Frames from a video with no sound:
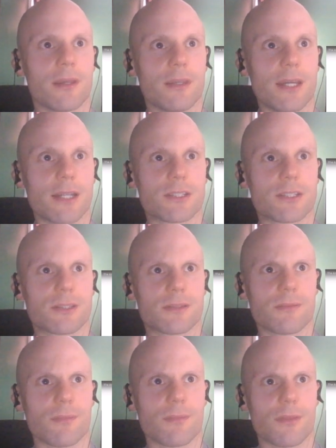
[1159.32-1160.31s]
yeah,
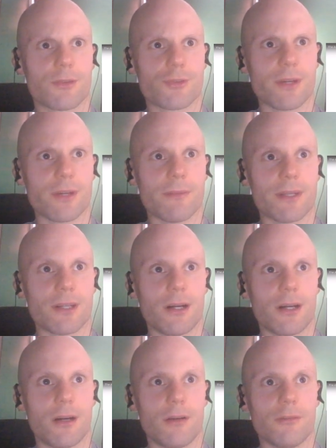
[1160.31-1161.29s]
it's the treatment
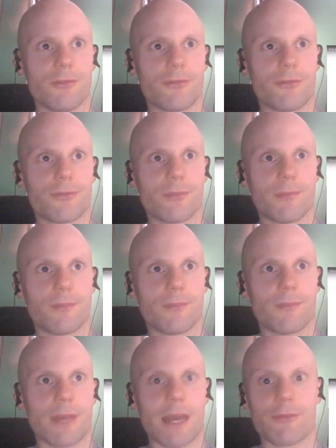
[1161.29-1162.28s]
of
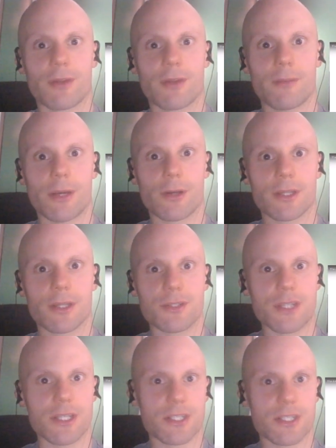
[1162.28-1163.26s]
African Americans
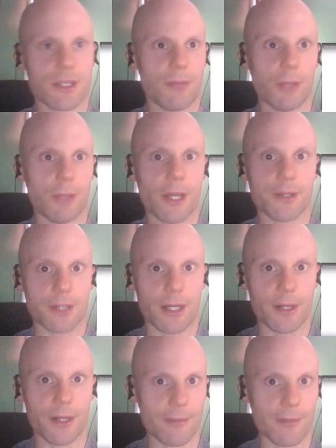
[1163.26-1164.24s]
is a blight
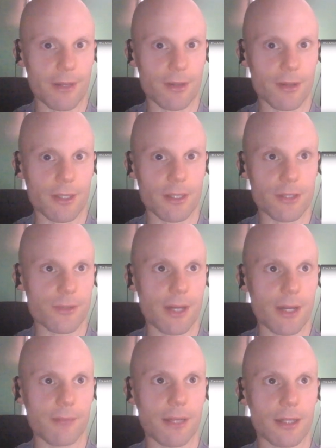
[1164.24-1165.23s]
on American history.
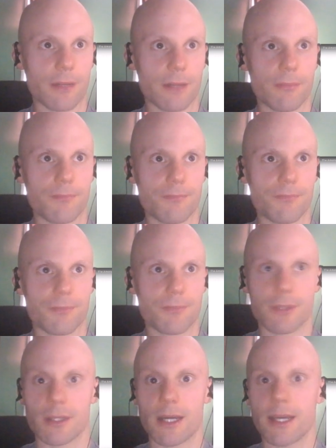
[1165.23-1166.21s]
I'm not going to
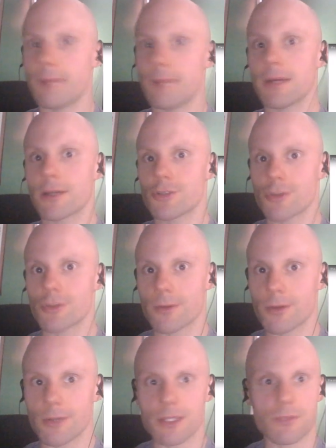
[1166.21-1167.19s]
deny it. I'm not going to
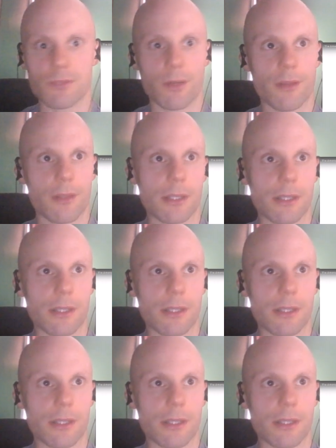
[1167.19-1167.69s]
sugarcoat it. It's one of